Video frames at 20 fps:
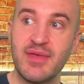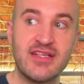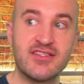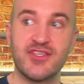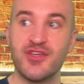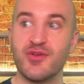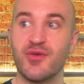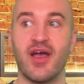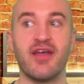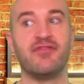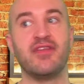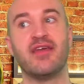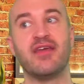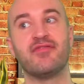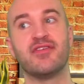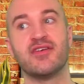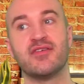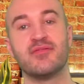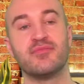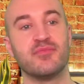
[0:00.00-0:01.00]
me too. I've
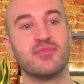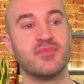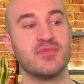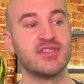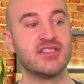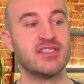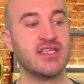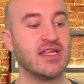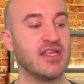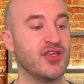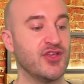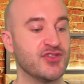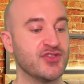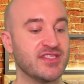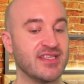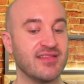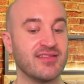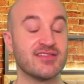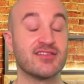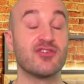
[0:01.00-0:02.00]
never seen it
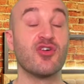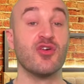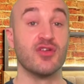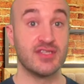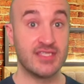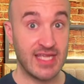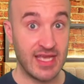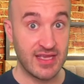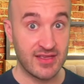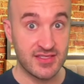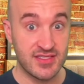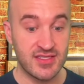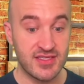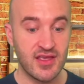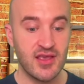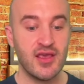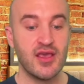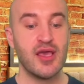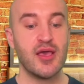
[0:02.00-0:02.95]
used in this context,